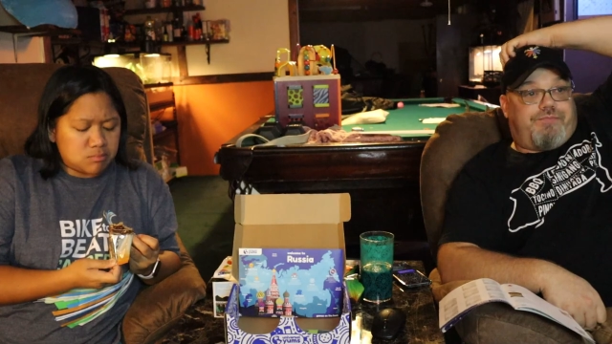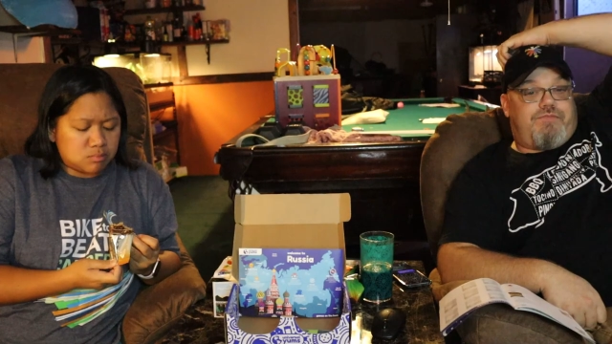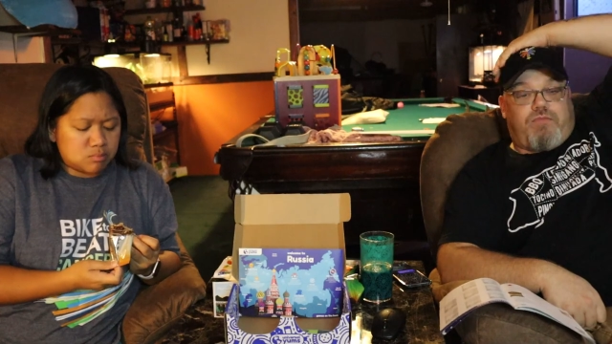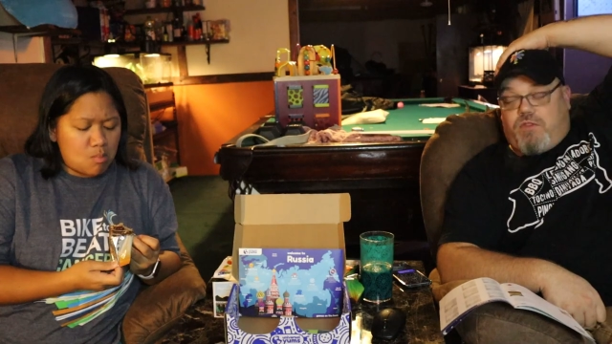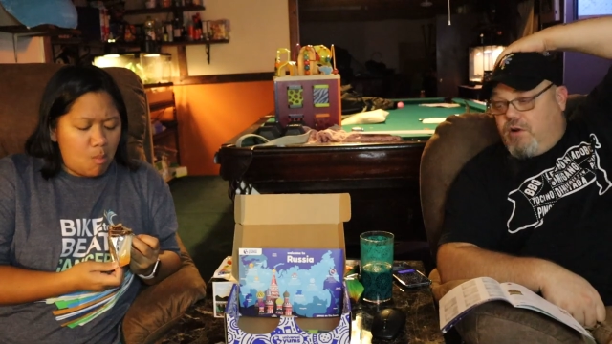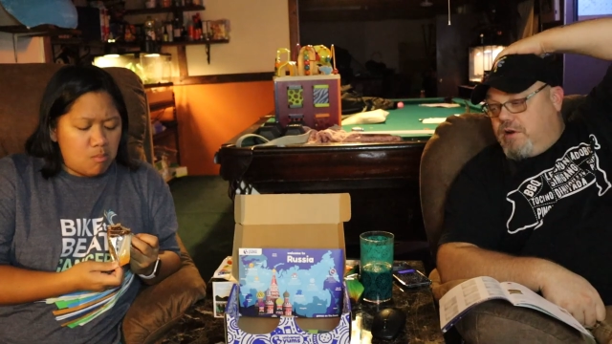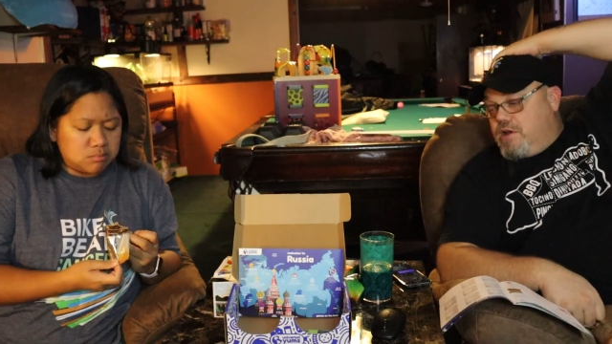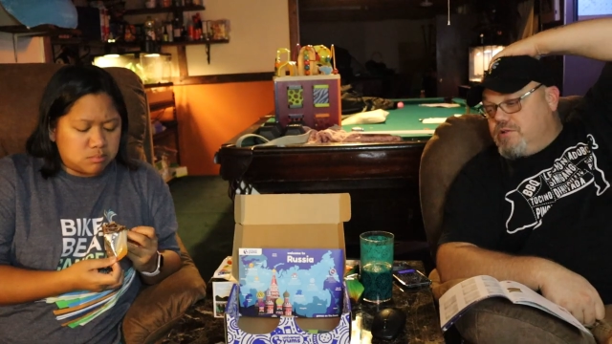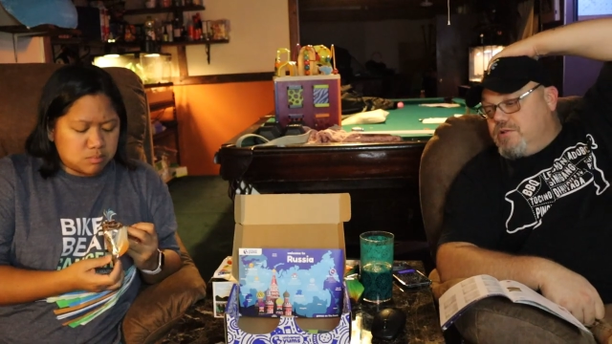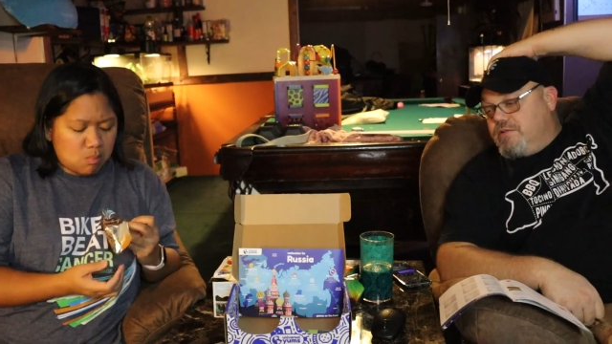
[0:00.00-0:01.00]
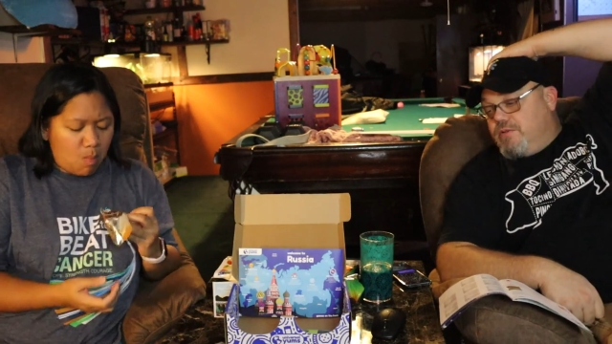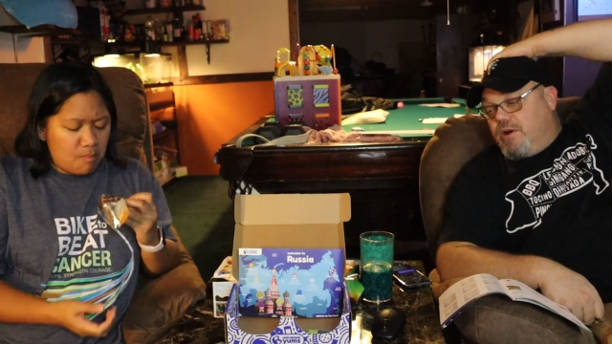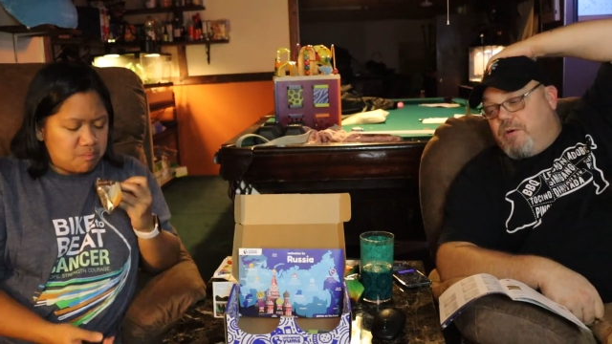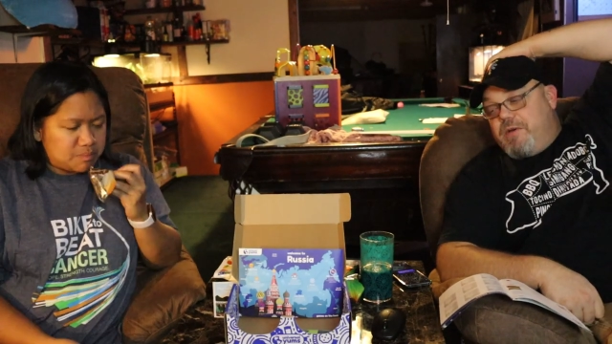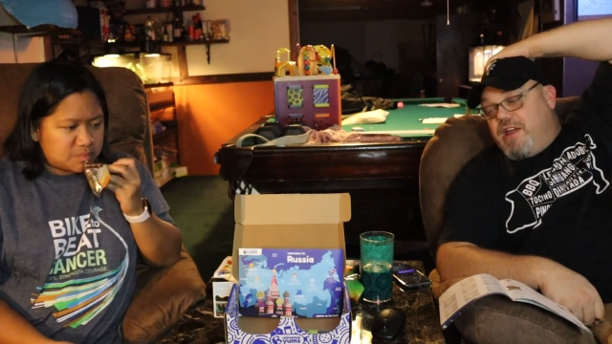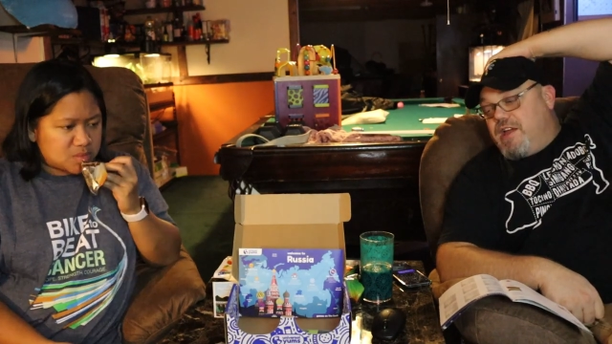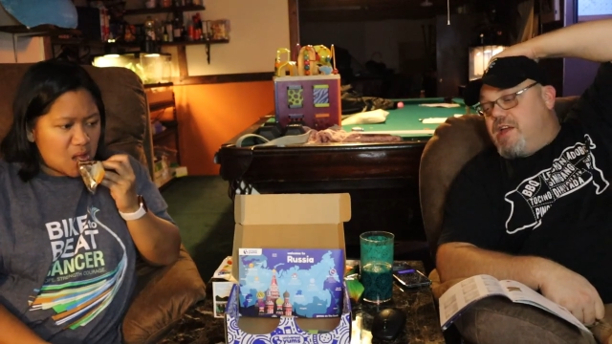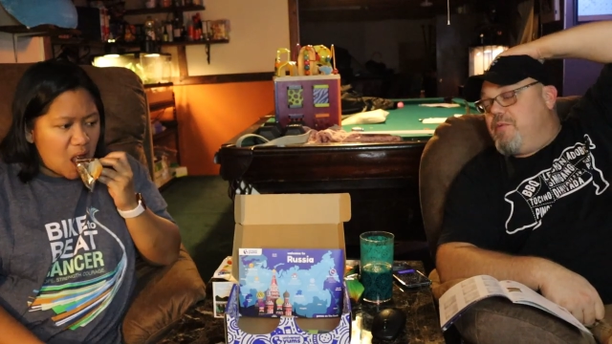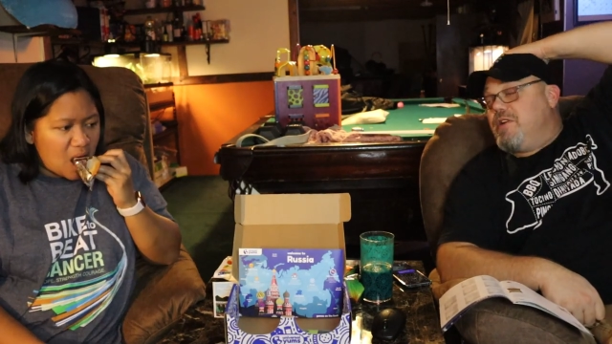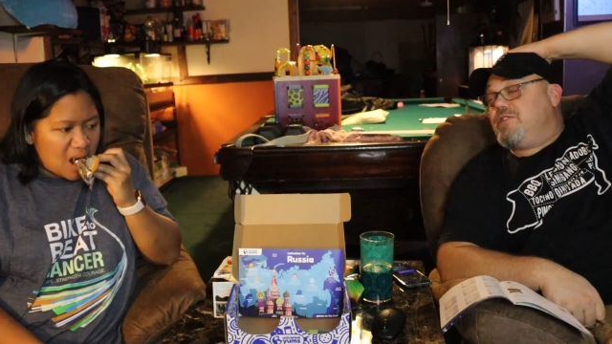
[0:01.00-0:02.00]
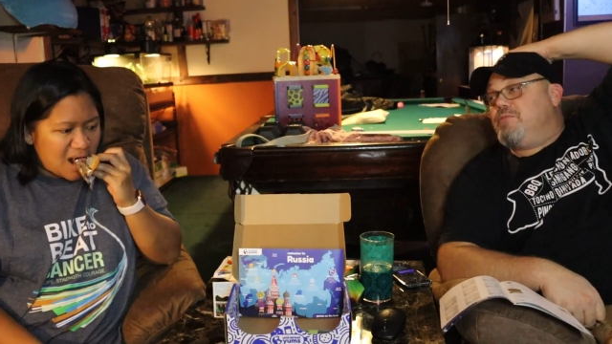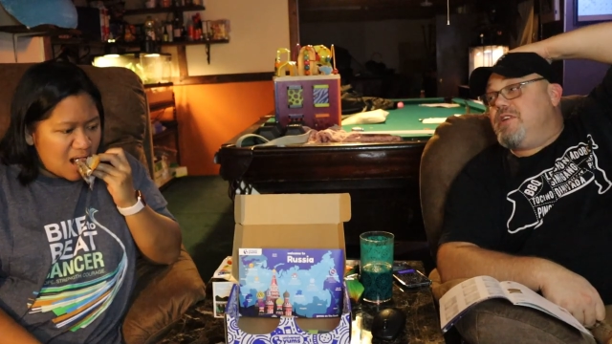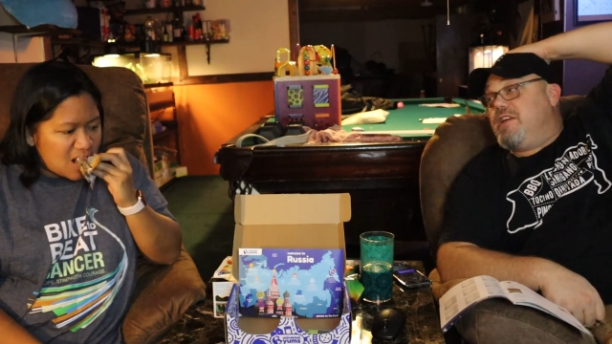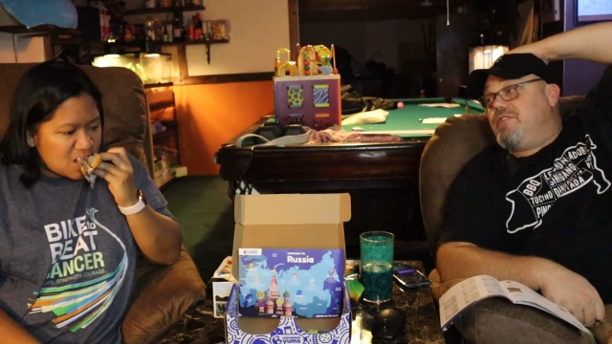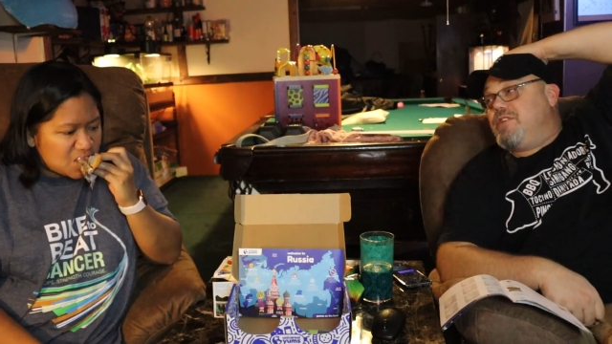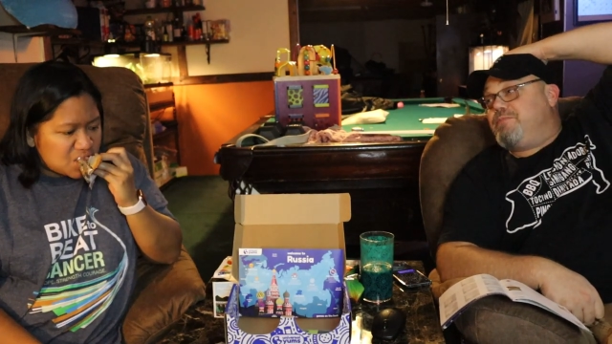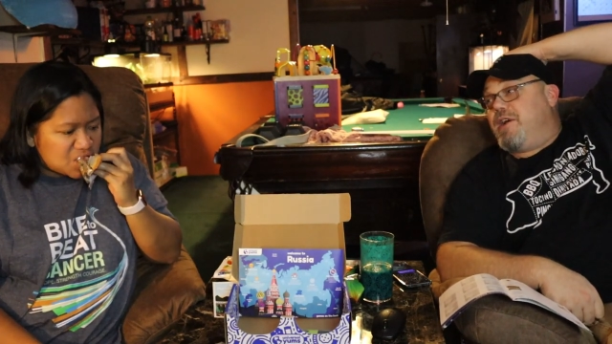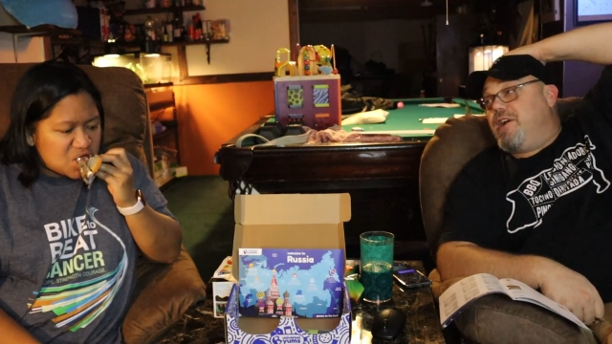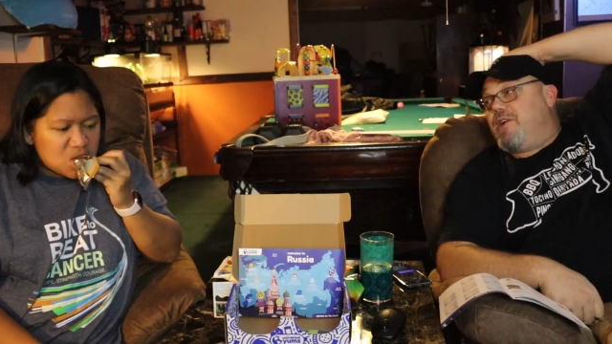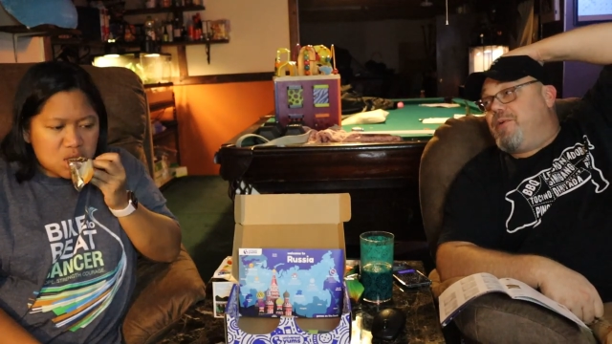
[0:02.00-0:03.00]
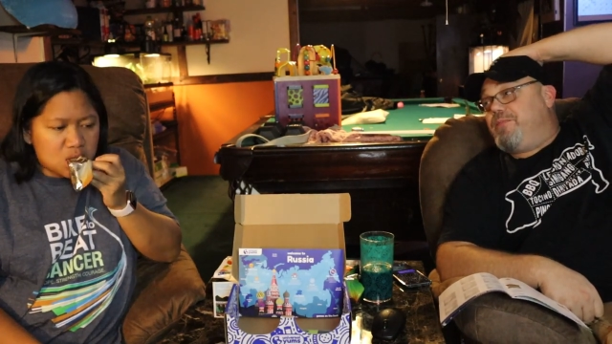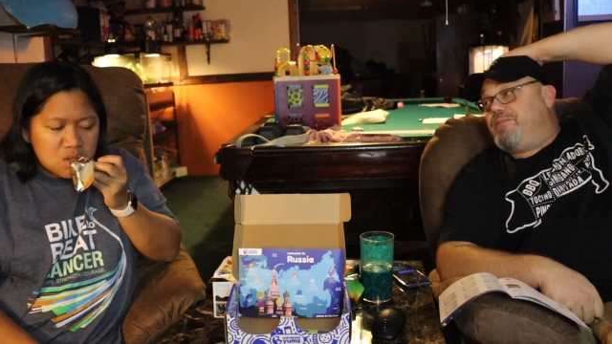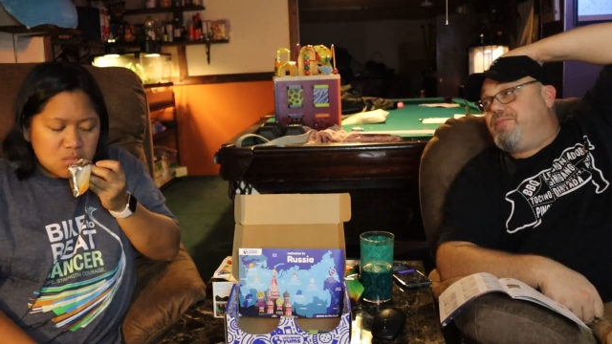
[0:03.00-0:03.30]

Speaker 1: mm, that was good. Oh, man, I can't wait till we have this pear.